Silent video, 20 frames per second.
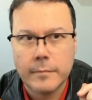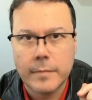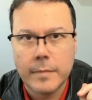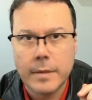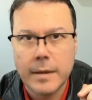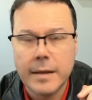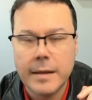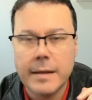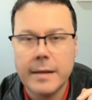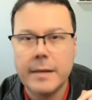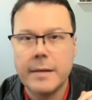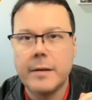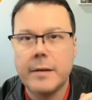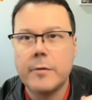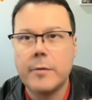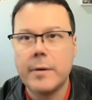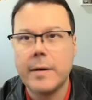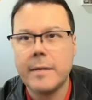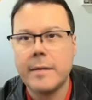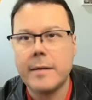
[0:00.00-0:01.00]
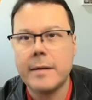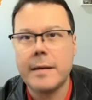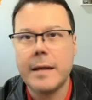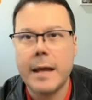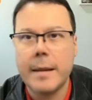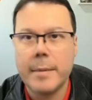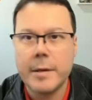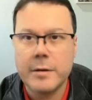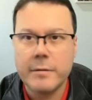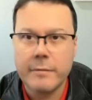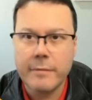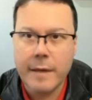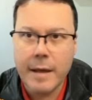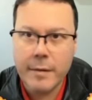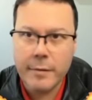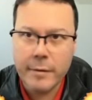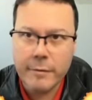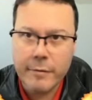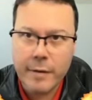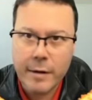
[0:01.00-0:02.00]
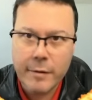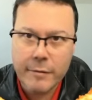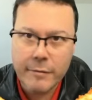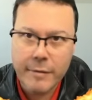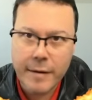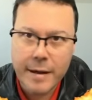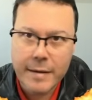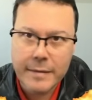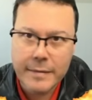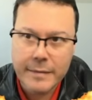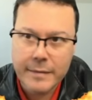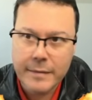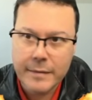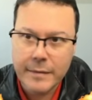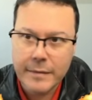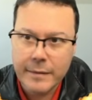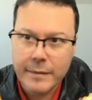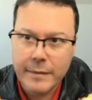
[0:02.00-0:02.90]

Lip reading: They can increase the damage very fast.